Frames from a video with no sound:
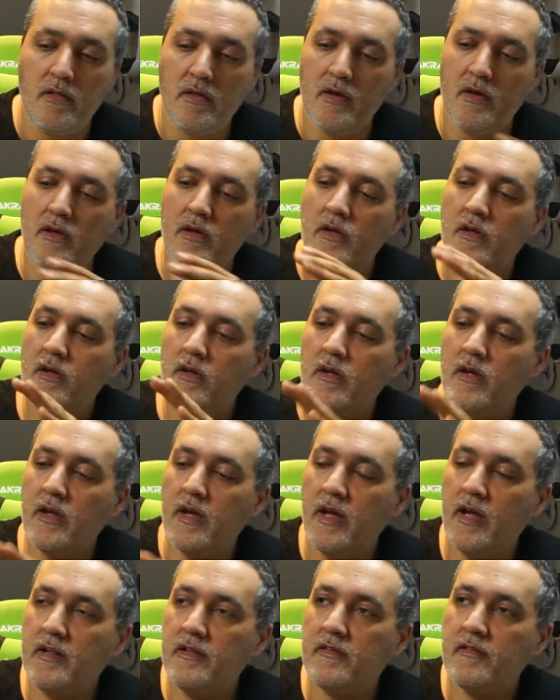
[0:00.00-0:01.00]
the
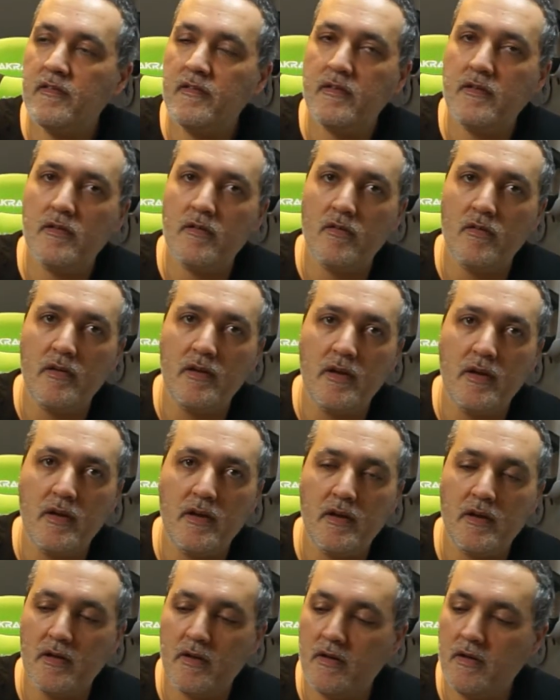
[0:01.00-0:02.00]
head on the
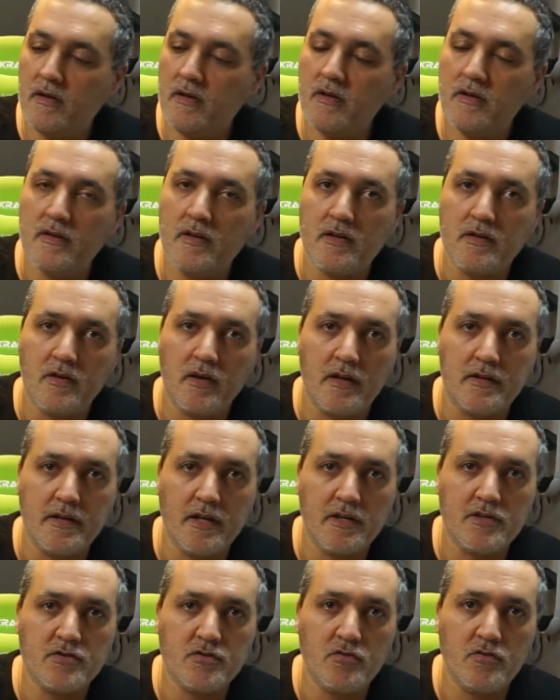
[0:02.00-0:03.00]
that
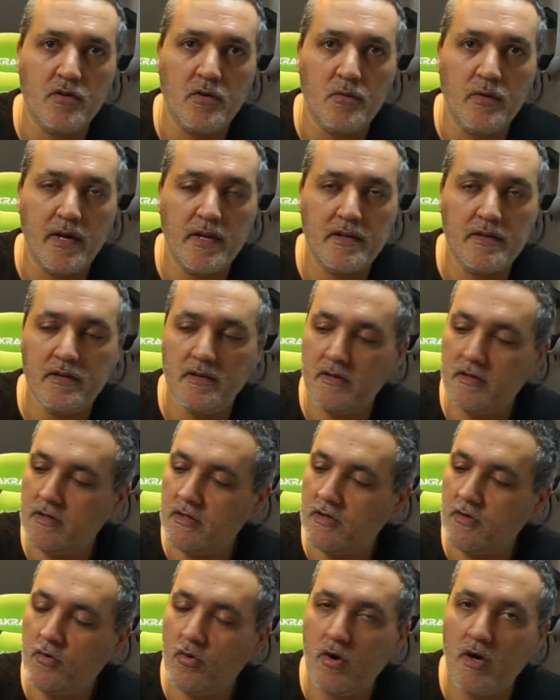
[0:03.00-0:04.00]
attached to the red
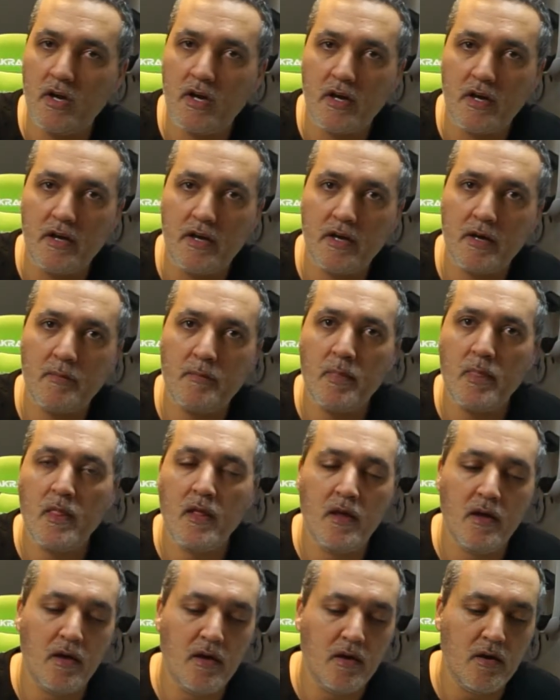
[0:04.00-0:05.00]
collar here
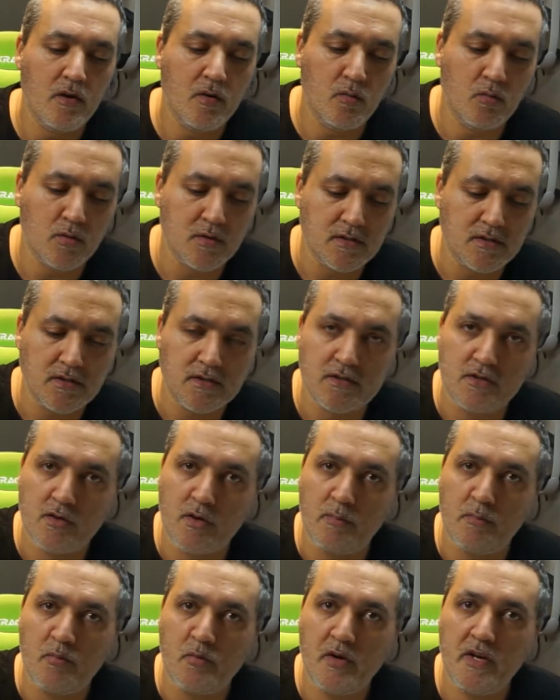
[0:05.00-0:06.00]
was
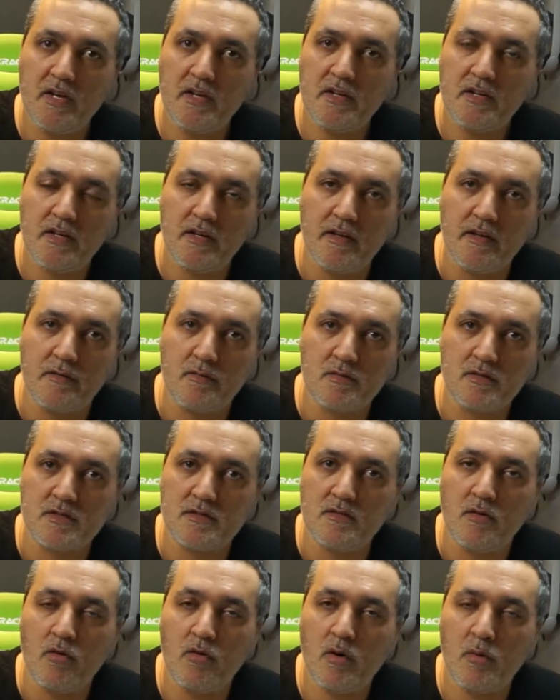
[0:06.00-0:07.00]
stop print and it
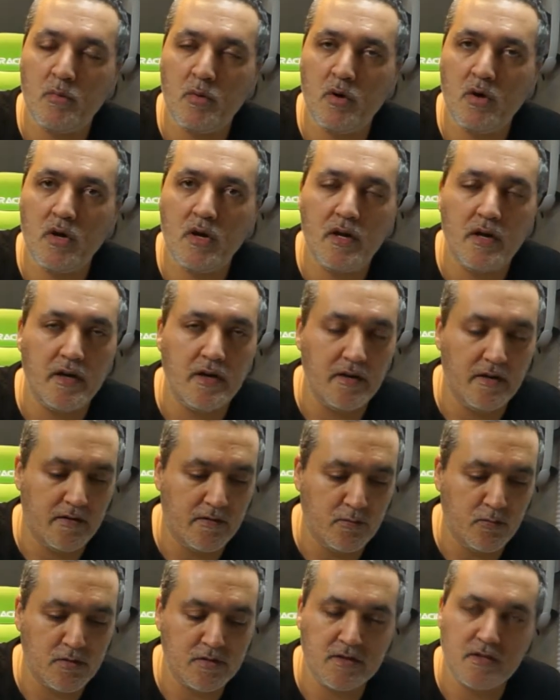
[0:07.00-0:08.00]
was horrible and
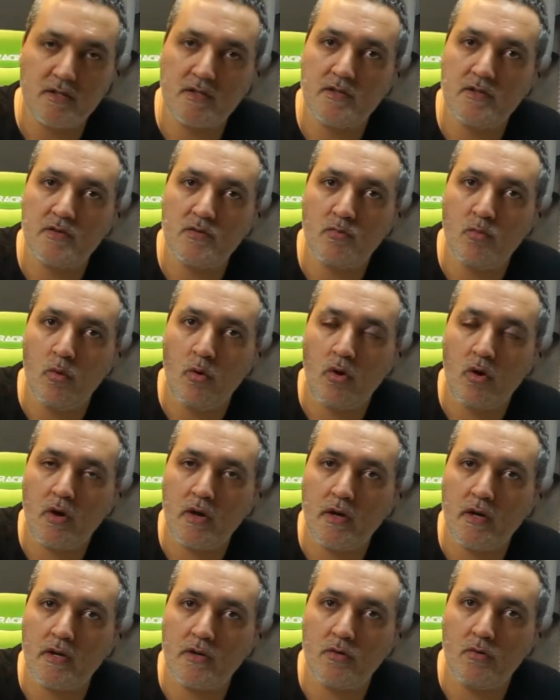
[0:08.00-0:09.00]
it wasn't work
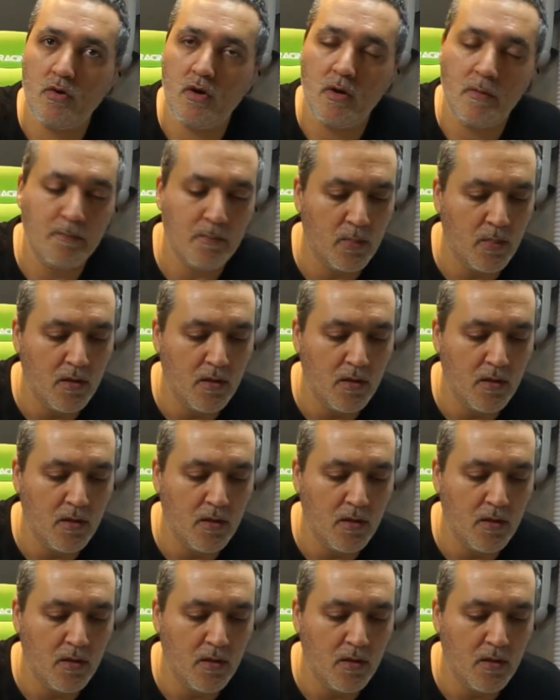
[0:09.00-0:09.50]
at all